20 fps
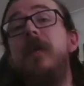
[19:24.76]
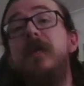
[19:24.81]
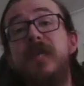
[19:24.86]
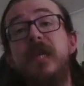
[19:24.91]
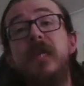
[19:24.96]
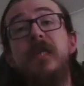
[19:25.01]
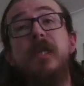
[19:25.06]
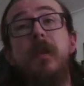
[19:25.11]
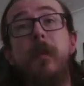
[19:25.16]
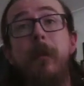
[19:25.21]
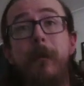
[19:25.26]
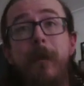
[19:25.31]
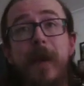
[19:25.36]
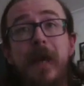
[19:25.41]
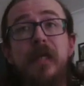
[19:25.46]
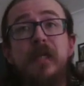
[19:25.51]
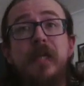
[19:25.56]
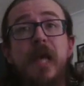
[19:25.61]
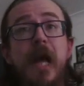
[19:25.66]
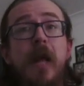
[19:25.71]
is the
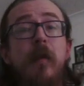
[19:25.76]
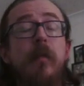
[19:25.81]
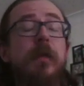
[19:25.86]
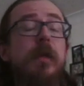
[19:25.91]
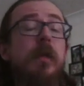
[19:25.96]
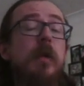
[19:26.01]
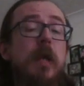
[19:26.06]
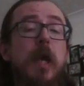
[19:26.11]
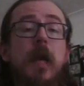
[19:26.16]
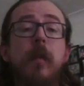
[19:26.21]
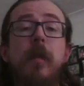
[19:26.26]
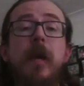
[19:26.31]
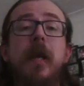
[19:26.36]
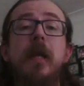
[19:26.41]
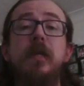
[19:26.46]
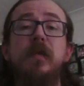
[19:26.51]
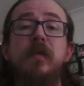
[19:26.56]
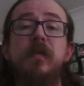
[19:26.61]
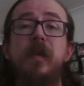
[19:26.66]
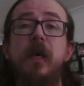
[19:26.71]
best album the UK
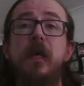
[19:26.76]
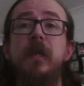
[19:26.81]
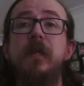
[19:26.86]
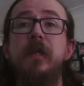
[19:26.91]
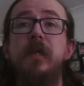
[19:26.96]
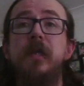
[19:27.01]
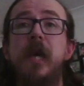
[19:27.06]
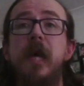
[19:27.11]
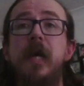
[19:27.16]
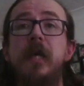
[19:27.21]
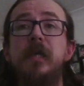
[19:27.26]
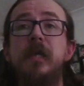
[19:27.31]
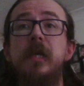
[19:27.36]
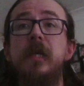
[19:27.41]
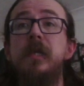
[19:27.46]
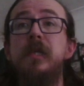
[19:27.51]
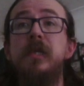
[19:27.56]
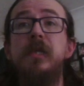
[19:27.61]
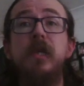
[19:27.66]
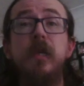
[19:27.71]
metalers have done to date.
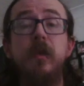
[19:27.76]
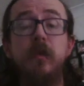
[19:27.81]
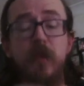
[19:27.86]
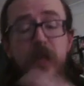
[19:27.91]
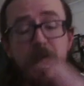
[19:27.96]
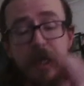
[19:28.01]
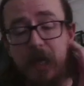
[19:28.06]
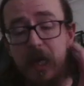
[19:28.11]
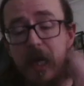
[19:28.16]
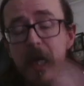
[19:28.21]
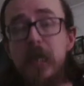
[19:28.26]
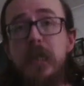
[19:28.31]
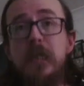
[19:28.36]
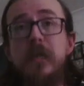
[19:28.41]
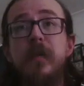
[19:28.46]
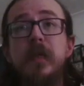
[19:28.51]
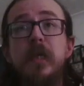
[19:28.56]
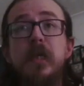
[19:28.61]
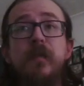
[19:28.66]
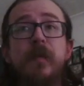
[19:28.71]
It's the years
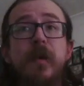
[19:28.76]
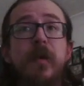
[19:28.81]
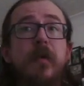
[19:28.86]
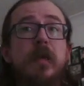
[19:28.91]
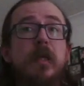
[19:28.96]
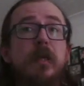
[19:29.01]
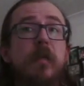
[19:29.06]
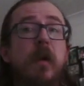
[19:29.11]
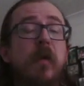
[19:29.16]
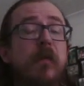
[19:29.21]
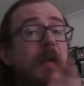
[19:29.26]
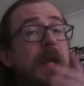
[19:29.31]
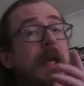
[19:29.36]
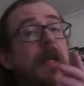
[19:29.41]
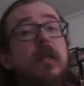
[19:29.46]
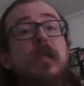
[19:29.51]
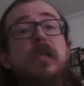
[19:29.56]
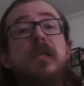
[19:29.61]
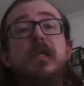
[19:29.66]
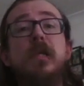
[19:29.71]
of experience, both
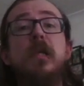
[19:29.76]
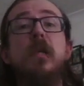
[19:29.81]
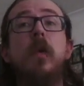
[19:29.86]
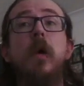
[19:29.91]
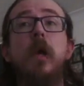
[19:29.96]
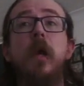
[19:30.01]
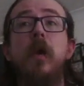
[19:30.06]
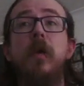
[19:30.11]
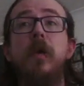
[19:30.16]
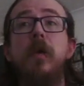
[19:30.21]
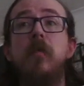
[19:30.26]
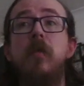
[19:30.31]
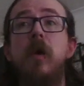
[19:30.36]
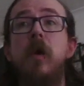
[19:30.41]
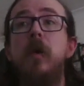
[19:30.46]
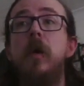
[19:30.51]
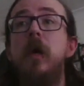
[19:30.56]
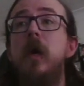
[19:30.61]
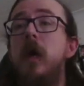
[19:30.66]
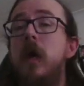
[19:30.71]
in the studio and on the
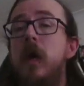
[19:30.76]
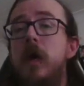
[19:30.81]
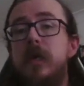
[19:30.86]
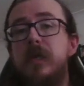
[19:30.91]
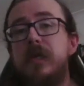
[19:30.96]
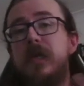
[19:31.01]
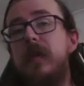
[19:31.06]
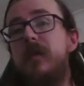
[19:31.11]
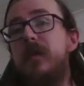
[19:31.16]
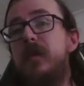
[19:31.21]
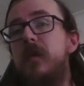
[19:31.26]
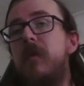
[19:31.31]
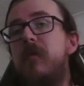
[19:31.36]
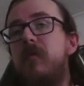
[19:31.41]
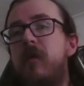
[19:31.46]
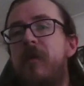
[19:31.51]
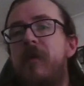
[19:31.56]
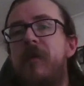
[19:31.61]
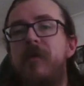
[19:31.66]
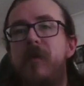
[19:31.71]
road, seems to have
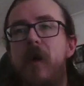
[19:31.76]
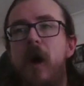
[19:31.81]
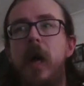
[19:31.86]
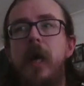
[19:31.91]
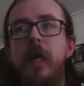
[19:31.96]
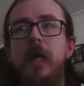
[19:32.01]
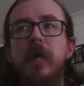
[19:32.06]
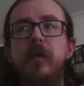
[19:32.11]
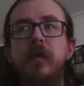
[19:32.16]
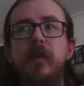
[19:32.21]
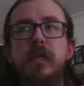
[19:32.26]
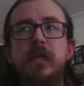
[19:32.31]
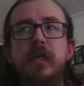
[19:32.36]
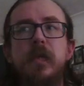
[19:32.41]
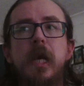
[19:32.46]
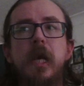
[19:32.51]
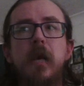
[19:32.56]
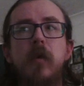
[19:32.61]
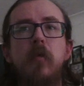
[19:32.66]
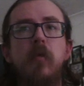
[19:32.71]
refined Evil
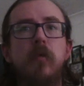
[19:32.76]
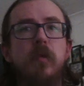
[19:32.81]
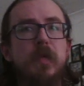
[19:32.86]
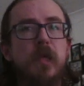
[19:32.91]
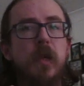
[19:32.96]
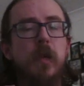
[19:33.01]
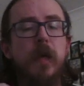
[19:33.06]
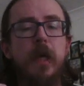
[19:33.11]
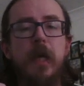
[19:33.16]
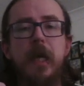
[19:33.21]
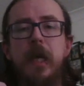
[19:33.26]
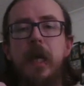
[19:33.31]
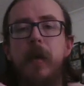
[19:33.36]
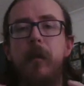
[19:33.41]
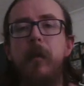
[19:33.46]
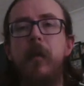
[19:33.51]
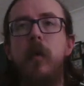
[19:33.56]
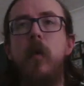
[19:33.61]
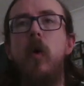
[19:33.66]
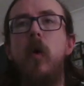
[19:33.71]
Scarecrow, resulting in a
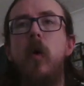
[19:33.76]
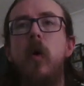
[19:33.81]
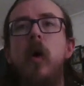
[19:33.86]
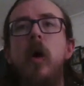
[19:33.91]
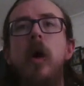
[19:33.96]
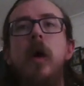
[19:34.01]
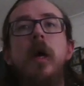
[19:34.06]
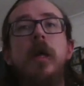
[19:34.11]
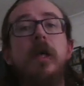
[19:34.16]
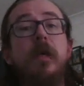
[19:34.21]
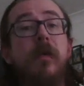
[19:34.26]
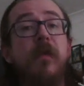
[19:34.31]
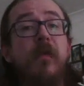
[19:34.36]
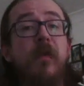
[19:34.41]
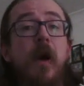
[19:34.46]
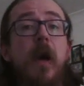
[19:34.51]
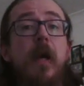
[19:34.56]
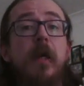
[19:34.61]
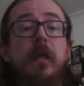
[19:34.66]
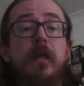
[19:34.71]
more
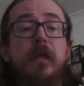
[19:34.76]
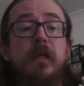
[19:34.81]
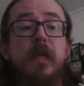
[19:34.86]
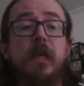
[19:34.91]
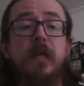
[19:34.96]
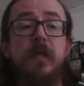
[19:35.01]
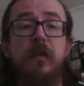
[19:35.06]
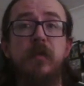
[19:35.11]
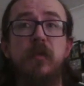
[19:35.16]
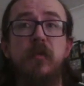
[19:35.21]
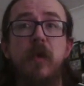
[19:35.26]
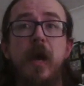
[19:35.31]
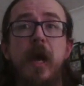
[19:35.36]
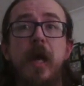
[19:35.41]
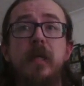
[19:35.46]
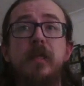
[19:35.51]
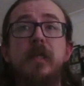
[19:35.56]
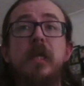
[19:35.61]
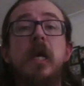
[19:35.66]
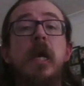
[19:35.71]
defined set of
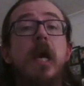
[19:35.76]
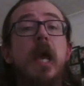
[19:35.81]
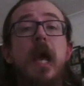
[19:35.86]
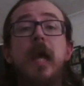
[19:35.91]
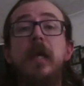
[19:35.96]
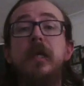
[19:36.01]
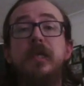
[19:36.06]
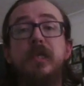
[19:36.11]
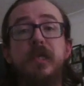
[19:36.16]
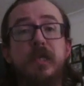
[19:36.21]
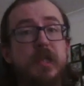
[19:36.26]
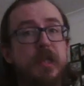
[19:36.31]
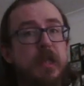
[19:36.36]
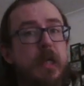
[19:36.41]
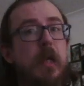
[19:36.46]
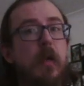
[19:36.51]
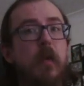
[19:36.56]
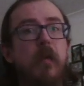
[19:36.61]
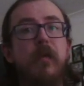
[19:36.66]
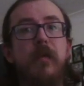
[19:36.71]
tracks. It's
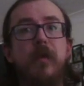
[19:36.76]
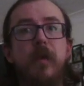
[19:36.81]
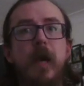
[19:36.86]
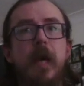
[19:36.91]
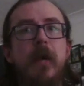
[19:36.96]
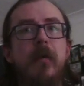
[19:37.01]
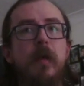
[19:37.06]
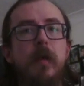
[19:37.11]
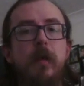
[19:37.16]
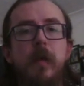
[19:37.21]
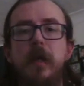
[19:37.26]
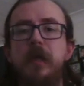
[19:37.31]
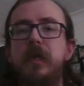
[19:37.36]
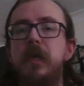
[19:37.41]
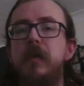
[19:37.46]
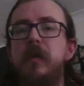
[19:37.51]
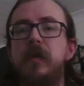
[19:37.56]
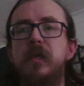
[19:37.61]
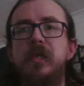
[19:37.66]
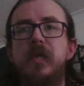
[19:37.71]
still very much
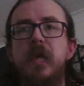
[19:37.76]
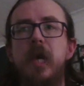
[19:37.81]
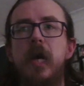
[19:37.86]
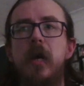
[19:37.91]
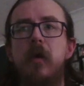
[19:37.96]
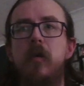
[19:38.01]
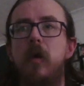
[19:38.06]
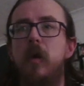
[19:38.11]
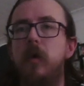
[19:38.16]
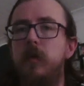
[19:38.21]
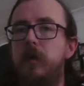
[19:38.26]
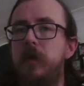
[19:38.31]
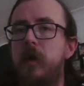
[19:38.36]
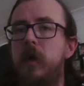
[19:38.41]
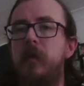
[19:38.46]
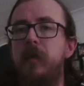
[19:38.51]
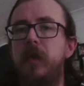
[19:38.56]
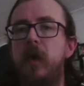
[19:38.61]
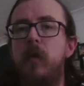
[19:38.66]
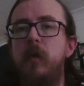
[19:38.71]
Evil Scarecrow,
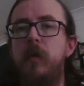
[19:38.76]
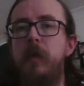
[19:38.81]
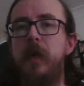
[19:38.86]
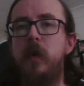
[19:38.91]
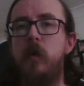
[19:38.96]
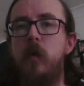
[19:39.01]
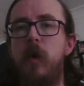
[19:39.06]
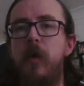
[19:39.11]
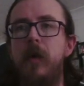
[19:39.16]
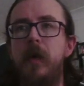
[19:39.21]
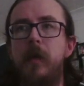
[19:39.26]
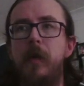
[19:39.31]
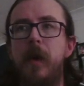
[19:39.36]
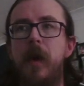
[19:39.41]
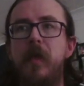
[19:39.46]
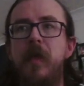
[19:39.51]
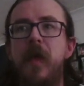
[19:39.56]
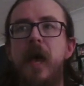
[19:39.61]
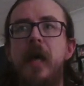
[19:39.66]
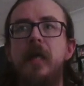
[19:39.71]
don't be worried
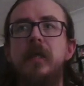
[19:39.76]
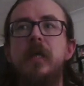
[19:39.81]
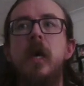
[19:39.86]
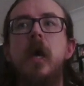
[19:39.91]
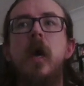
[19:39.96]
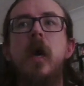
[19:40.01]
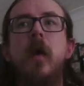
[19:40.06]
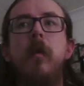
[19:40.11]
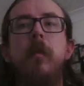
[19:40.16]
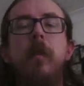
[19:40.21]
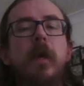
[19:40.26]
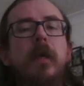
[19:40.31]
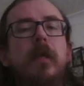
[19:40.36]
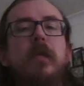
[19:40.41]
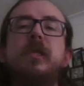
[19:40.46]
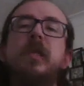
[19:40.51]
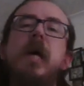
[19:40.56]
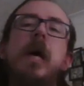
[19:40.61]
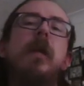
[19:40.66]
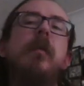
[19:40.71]
about that. But
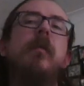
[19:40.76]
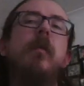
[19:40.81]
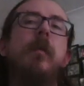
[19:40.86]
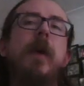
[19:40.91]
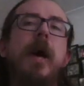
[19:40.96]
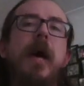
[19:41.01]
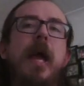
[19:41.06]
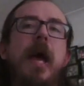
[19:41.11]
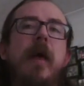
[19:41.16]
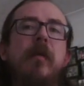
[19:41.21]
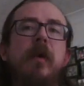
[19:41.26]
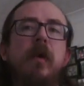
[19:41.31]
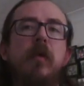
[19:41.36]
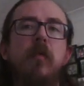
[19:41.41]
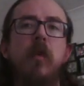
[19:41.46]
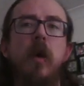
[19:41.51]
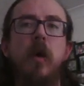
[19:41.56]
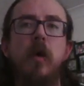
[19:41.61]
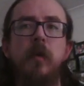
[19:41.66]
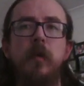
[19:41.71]
the sound of a band having
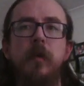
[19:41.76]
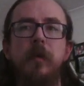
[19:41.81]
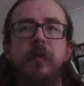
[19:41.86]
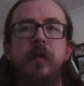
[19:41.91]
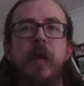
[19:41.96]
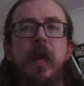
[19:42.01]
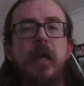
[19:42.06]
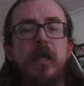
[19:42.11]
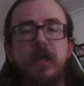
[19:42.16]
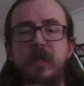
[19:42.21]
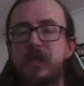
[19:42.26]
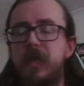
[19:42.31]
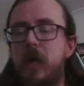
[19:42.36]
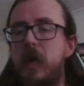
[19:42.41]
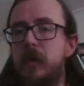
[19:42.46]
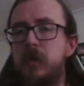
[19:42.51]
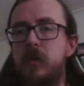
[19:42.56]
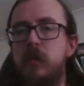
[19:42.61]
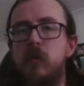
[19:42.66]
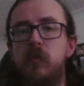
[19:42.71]
grown, and it
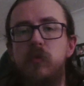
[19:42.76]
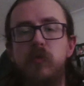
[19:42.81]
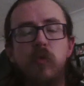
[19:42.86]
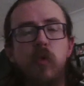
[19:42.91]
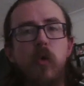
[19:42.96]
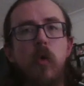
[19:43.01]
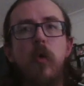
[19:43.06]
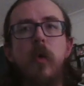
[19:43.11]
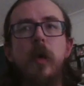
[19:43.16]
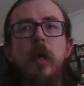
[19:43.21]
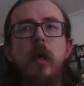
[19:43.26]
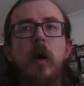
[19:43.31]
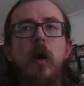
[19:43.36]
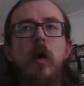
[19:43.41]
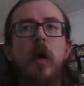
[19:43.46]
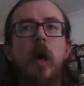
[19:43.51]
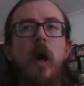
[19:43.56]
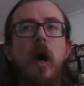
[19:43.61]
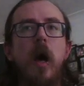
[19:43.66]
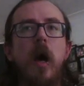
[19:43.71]
starts with a roaring
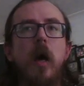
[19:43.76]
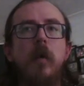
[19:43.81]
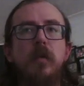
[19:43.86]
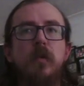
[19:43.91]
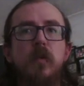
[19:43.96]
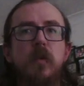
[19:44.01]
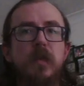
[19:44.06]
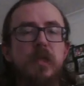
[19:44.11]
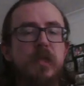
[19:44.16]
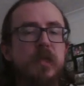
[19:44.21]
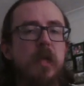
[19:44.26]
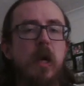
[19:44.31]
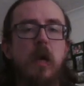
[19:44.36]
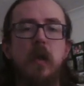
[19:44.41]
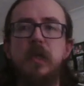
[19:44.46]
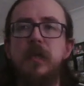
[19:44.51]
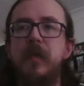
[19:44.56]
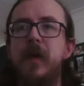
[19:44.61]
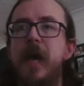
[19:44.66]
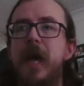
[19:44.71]
call to arms with
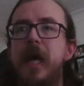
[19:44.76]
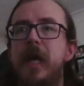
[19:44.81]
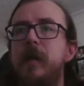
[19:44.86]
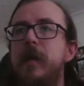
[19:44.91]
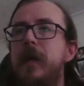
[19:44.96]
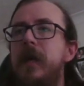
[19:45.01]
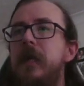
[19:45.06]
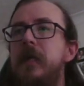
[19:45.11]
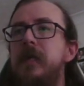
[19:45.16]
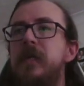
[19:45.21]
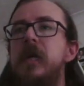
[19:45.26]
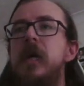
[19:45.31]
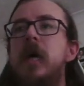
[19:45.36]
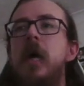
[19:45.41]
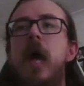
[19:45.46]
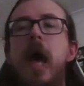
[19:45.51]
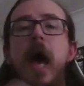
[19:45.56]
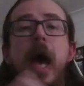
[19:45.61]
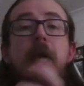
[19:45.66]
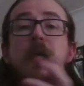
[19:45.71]
skulls of our enemies,
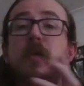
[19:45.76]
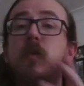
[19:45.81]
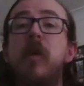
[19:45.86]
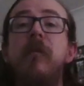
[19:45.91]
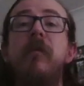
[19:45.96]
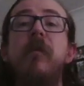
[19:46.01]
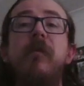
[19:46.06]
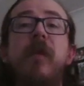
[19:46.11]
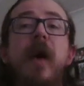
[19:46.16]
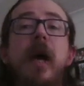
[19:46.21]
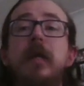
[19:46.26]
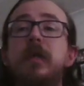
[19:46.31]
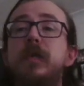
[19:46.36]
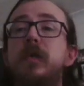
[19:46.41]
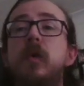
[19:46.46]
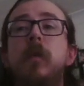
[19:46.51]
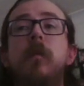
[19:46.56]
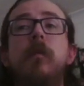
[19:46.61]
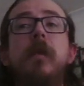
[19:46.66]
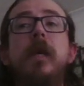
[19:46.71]
and it's one for fans
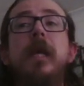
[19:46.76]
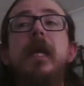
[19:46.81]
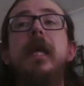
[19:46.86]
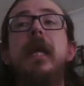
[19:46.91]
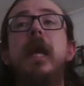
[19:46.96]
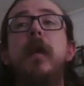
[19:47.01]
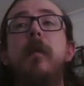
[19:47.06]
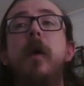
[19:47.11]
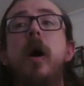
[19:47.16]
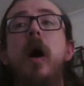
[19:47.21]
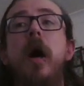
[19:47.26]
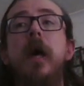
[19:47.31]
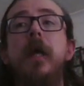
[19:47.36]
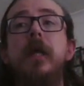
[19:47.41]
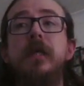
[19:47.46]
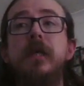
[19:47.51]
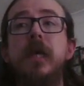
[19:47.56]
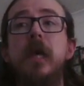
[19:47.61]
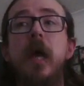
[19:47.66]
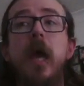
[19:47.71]
to immediately get
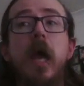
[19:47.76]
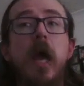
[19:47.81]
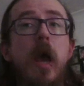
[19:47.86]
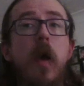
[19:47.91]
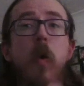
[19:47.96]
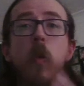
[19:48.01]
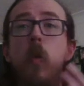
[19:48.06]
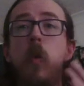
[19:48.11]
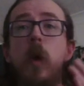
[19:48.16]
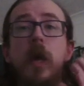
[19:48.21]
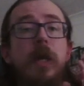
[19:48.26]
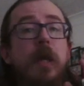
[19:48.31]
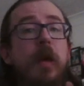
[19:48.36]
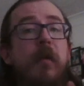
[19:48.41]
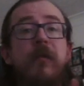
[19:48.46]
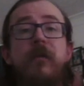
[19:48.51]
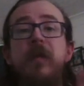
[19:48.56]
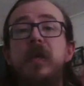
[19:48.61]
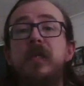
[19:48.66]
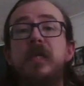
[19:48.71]
behind, with
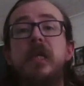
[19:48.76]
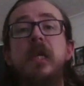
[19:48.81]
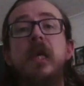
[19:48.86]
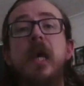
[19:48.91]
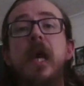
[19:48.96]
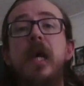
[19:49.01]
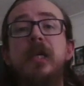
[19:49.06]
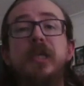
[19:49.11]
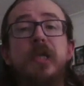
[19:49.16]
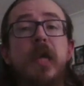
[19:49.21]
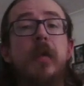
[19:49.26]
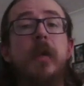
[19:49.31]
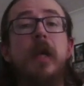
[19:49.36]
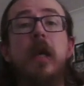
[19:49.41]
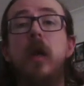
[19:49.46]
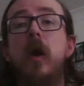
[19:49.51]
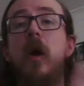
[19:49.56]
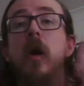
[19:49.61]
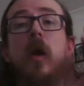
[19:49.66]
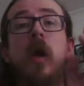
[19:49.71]
a fist in the air shouting
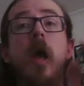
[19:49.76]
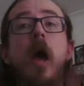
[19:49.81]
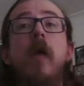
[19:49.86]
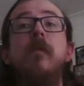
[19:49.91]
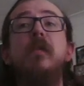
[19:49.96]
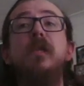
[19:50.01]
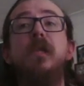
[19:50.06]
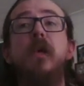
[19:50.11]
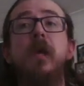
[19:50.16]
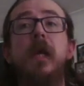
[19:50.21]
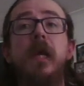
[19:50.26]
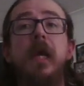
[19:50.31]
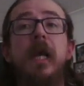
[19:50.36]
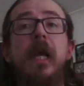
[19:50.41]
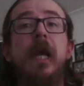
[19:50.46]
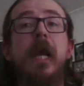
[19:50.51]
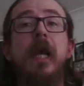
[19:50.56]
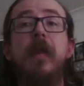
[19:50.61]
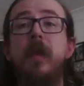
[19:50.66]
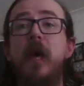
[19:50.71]
along, live it's going to
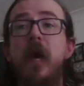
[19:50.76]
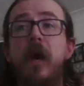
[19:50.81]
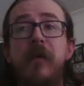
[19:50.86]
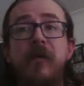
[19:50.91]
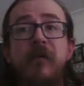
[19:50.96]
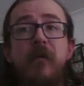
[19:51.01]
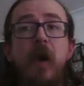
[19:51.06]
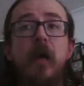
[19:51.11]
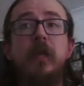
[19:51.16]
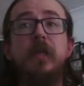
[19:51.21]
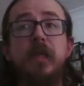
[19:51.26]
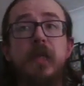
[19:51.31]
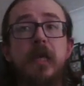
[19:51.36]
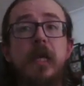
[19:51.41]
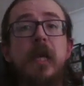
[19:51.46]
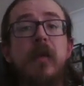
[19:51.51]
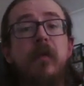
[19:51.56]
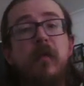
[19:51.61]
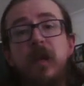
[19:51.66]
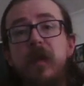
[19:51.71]
kill it, the fight to
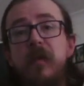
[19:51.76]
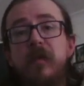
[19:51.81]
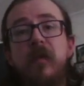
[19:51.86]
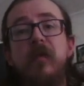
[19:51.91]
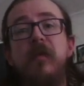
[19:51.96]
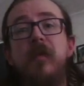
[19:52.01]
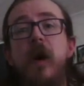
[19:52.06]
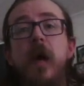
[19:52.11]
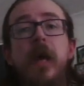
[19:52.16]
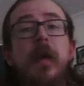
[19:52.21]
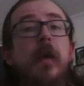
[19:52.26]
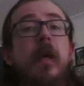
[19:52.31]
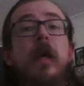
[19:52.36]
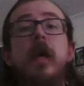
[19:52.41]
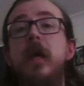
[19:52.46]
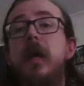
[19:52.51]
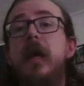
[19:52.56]
live to fight.